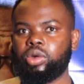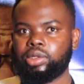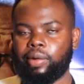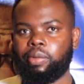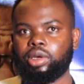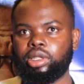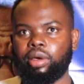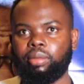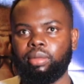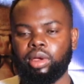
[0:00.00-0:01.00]
do support
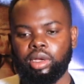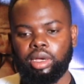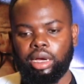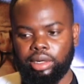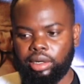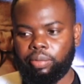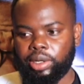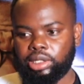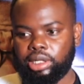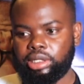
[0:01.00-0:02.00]
them
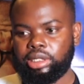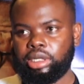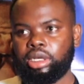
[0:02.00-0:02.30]
100%.